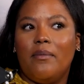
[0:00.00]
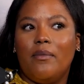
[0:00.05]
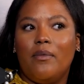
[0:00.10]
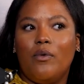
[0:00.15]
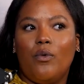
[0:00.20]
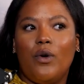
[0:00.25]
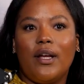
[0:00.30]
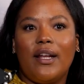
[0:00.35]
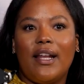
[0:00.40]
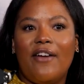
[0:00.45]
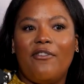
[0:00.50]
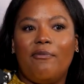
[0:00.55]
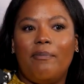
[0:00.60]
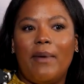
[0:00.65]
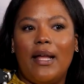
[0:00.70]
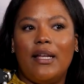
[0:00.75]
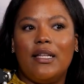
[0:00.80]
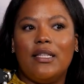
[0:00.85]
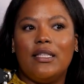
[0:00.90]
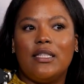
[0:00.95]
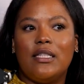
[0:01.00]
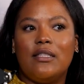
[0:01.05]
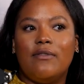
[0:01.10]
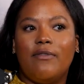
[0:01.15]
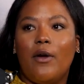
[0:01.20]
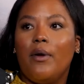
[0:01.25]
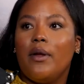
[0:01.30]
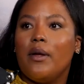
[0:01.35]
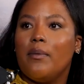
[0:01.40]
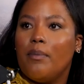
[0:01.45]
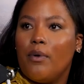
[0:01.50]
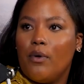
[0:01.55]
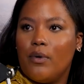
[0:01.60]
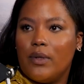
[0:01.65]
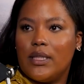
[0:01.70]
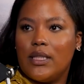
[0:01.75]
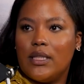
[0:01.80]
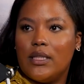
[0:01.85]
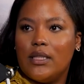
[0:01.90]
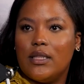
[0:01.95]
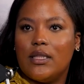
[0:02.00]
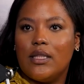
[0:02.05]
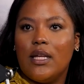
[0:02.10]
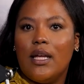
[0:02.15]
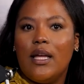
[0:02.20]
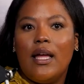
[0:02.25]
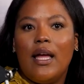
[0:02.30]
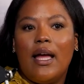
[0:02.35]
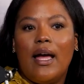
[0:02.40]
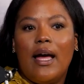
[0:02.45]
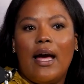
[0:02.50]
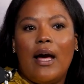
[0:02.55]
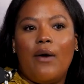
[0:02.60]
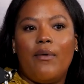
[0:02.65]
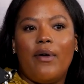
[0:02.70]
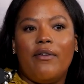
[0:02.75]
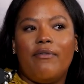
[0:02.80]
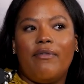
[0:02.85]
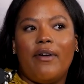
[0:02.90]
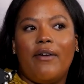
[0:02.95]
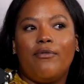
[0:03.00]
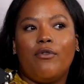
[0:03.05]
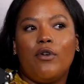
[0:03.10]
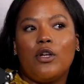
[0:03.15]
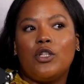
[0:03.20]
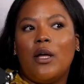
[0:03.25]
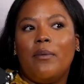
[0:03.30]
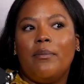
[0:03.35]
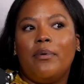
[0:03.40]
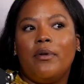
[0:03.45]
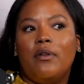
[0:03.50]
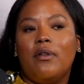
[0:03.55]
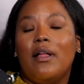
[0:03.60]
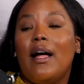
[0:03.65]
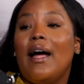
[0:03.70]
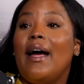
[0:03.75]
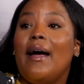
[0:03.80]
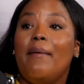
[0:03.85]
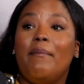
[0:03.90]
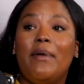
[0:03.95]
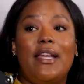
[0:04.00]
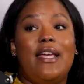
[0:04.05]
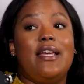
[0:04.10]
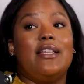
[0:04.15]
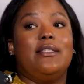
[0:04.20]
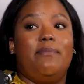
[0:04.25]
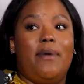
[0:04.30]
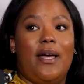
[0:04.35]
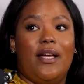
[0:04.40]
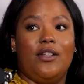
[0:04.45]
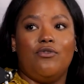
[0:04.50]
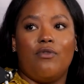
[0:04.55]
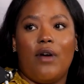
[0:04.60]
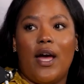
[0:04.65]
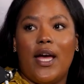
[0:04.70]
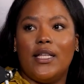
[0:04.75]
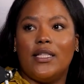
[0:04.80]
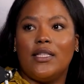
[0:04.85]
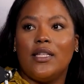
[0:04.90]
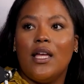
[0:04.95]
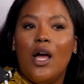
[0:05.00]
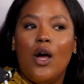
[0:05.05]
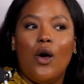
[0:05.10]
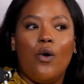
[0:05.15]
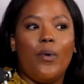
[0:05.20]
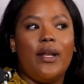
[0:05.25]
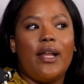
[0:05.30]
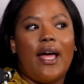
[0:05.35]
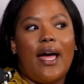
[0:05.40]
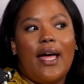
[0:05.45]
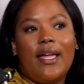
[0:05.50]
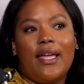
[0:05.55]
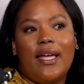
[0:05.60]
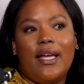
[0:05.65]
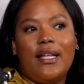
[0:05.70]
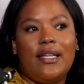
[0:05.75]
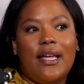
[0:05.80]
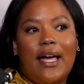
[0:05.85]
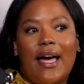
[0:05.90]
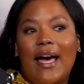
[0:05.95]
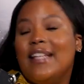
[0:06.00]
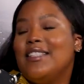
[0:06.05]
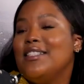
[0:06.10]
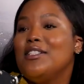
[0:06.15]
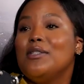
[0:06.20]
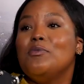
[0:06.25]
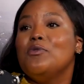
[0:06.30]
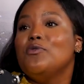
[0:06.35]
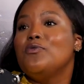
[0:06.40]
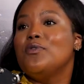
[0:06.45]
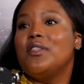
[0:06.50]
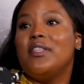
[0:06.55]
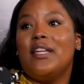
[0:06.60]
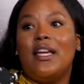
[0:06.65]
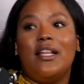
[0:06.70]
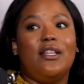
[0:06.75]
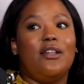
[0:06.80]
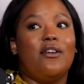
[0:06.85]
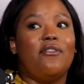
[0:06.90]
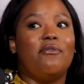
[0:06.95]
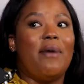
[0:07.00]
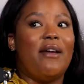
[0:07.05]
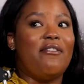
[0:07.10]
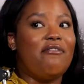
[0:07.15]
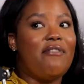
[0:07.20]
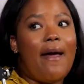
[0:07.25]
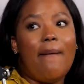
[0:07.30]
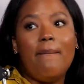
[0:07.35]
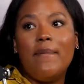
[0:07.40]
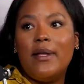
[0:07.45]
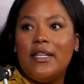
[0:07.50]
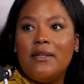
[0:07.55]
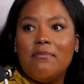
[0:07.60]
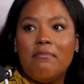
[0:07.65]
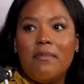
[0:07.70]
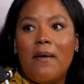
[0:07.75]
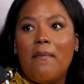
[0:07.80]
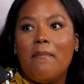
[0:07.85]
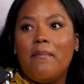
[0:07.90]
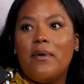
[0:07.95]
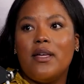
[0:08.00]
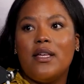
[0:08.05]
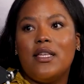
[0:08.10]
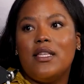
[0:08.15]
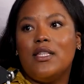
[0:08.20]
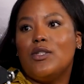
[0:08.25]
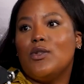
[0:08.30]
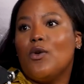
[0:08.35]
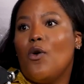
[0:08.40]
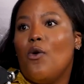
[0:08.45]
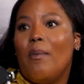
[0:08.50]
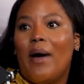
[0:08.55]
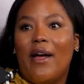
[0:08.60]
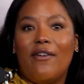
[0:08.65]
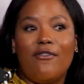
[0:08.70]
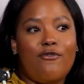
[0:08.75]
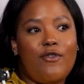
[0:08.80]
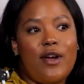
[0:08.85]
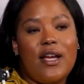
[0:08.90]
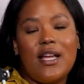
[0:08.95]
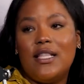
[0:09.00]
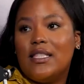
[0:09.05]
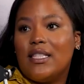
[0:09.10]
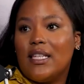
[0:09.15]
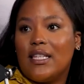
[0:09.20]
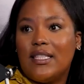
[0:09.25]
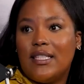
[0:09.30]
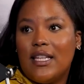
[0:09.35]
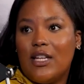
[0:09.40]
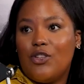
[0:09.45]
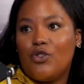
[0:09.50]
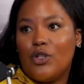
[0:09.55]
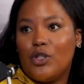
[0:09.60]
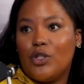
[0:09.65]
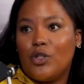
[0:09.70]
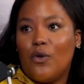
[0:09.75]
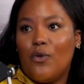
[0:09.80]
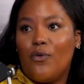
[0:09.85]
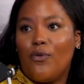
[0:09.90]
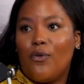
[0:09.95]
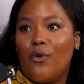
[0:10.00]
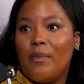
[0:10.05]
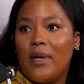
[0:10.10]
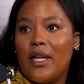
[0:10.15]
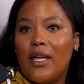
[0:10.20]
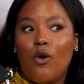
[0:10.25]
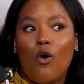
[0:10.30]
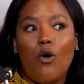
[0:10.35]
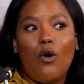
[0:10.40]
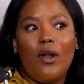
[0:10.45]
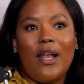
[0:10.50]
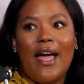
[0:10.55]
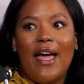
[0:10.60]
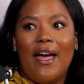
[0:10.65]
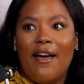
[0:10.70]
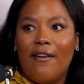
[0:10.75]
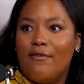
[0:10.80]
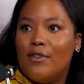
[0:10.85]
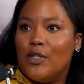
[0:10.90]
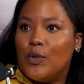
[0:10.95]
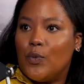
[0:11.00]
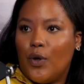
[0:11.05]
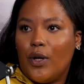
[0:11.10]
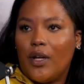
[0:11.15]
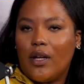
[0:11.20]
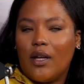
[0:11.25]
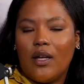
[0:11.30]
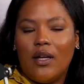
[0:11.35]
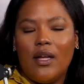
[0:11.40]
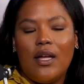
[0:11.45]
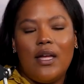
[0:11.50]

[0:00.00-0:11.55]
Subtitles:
Work-life balance is very important. However, for example, I'm an expat, right? When I get here, I didn't move with any of my family members or my friends, etc. So for me, all I have is work.